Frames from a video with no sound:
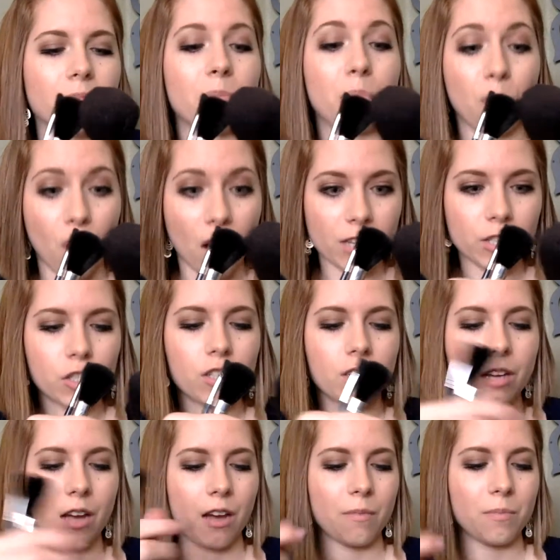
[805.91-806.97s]
brush
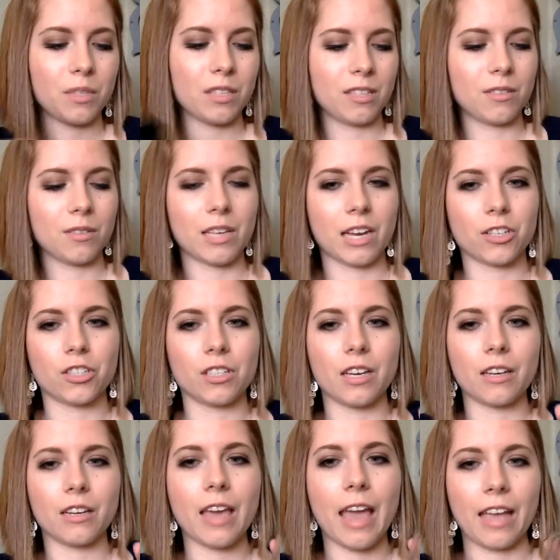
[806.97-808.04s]
cups. This is actually a
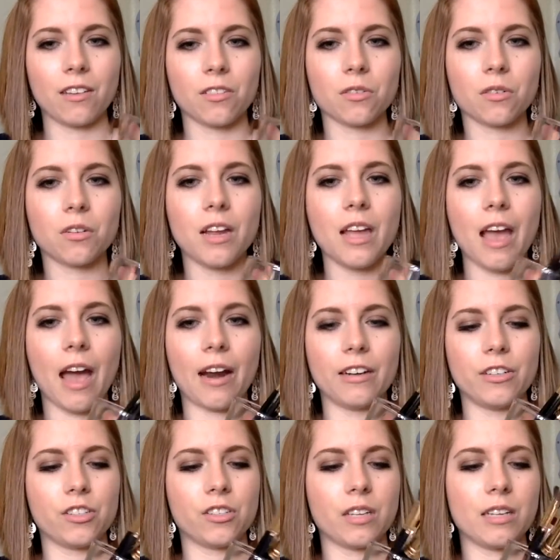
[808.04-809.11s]
candle, and I
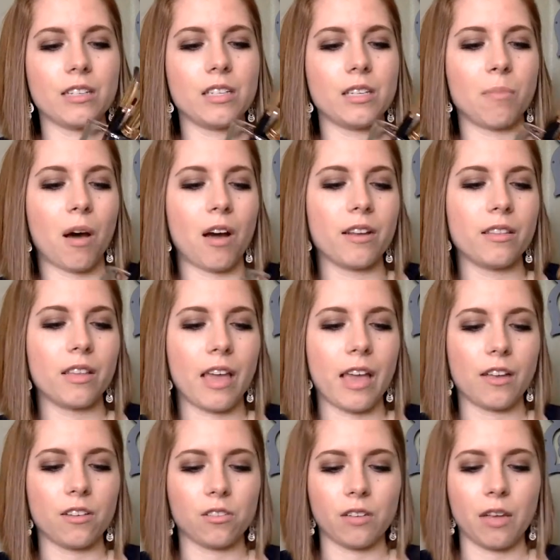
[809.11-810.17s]
just like depotted the
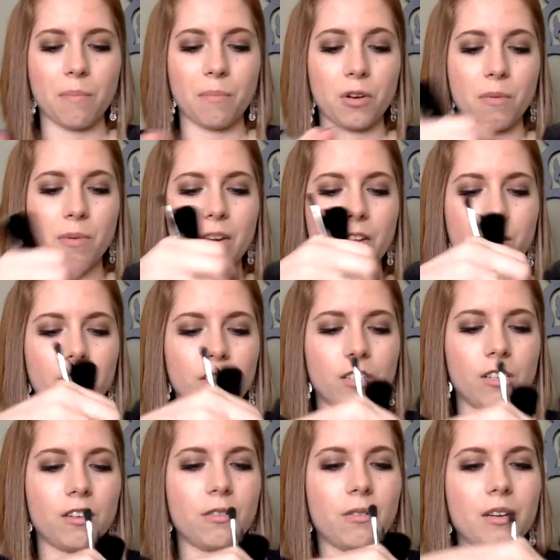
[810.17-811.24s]
candle and put them in here.
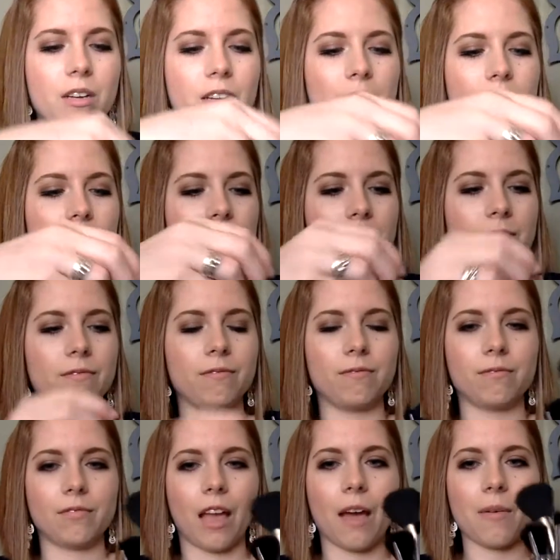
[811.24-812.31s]
So,
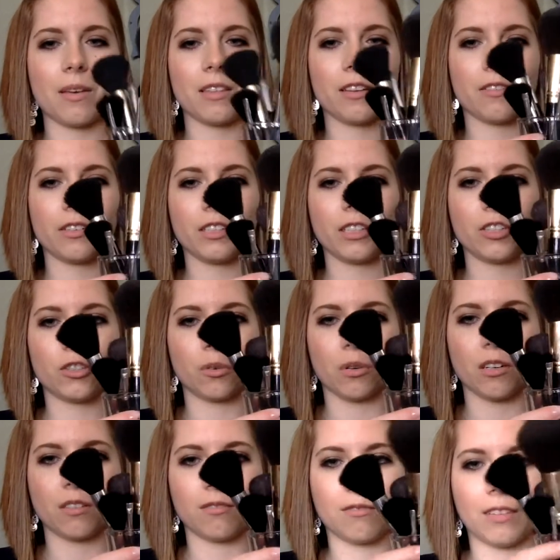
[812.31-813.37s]
I mean, they're really
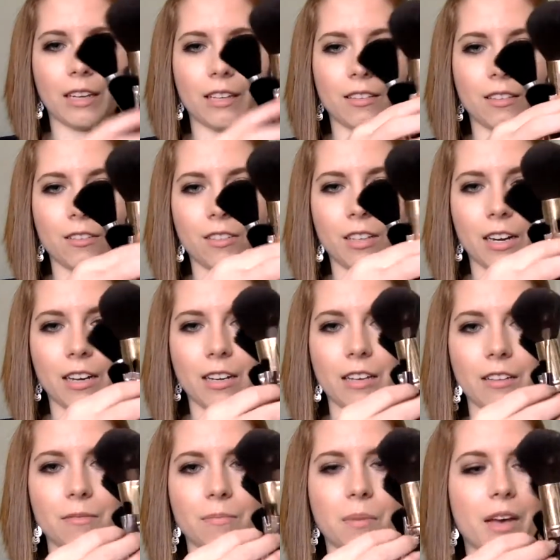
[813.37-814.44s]
short, like they're
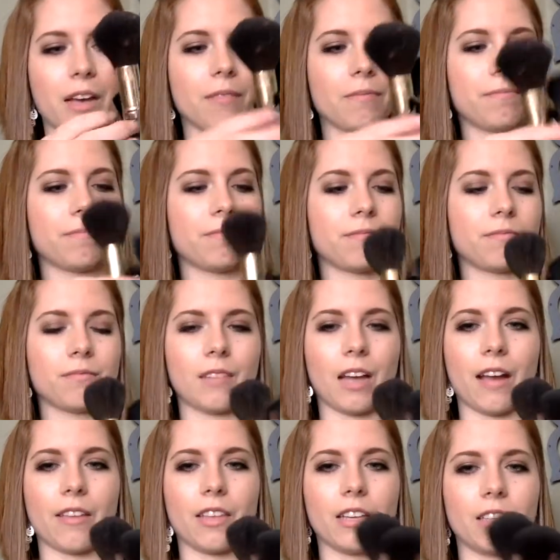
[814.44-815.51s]
tiny, but
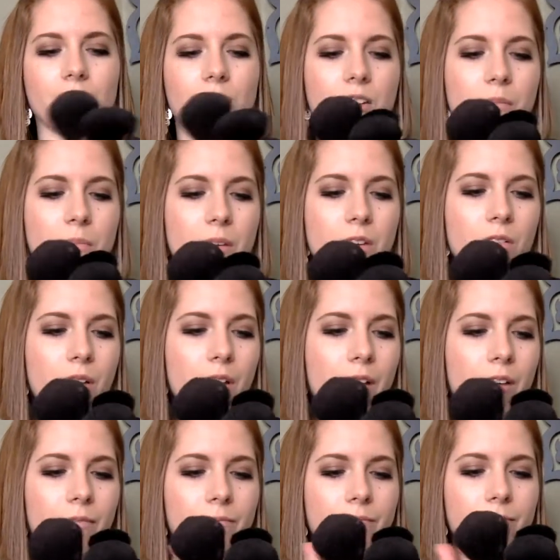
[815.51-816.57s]
I think it's gonna be okay.
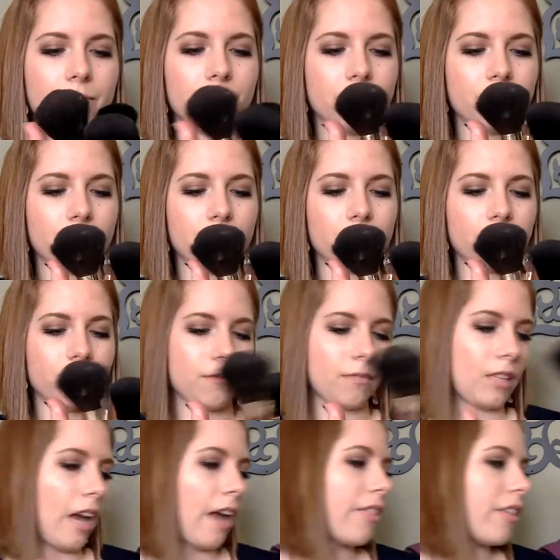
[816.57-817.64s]

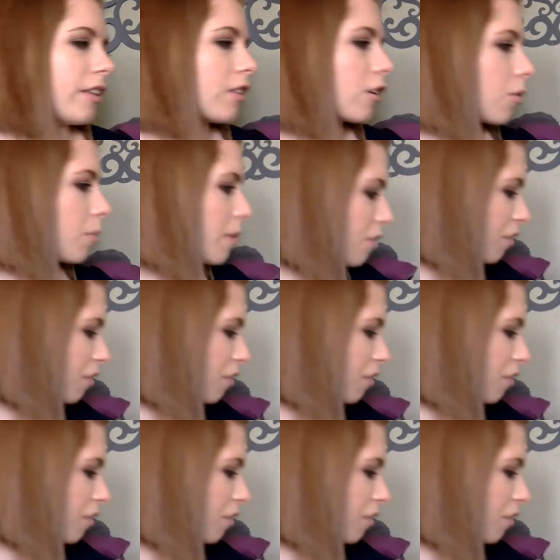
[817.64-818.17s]
I think they'll be